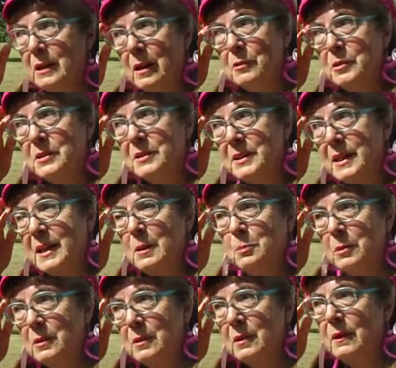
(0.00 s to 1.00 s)
Put it on your
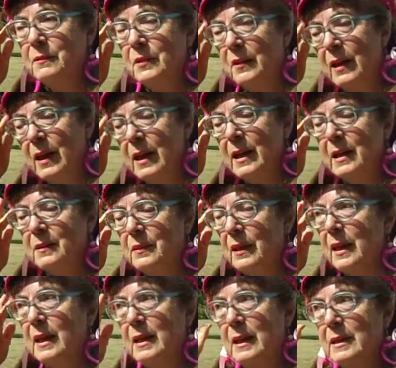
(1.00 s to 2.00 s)
temple of your head.
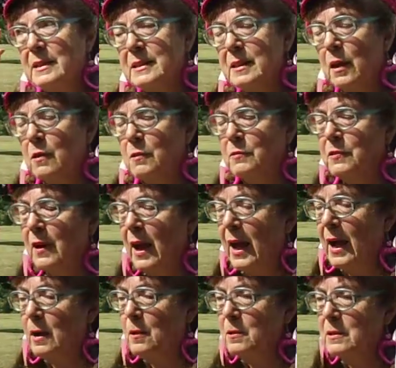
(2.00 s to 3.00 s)
The headache's gone for
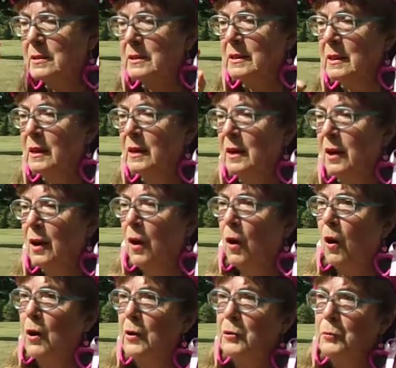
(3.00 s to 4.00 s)
hours.
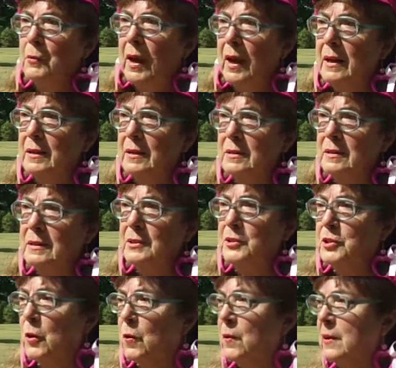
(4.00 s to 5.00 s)
Arthritis,
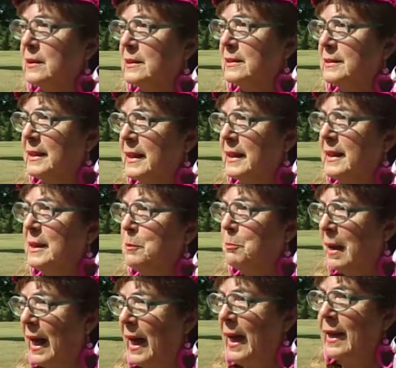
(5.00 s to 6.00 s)
joints, knee,
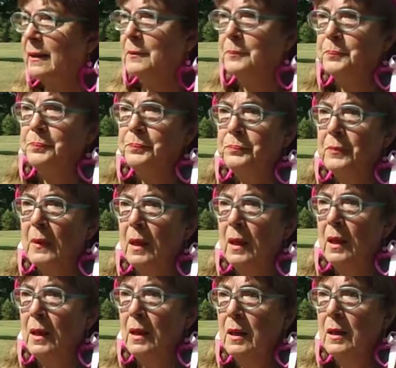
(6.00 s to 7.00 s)
back,
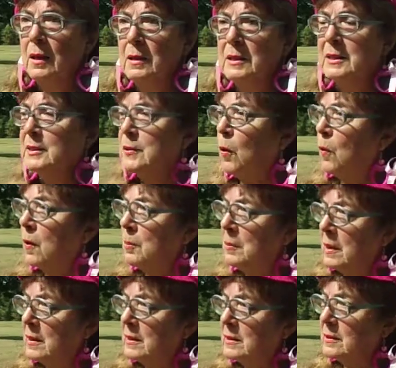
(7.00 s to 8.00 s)
sore
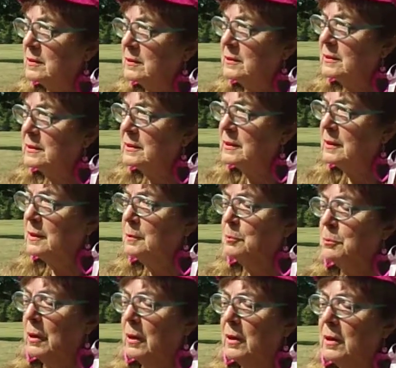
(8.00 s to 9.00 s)
muscles,
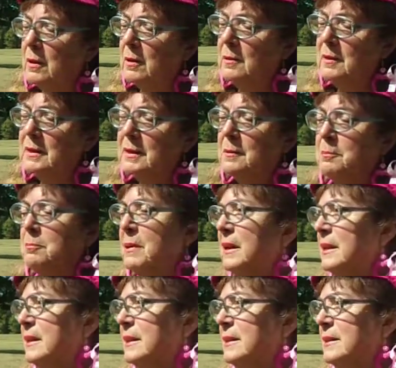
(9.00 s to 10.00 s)
burns,
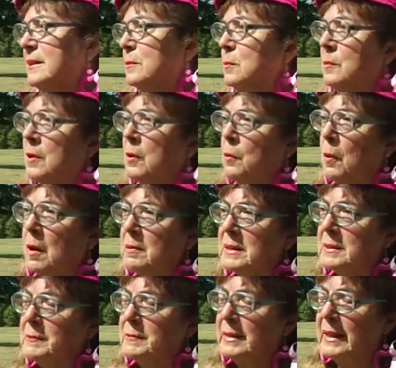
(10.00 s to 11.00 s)
bees and
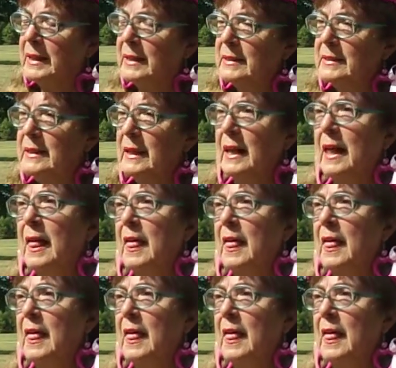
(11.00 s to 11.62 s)
wasp stings.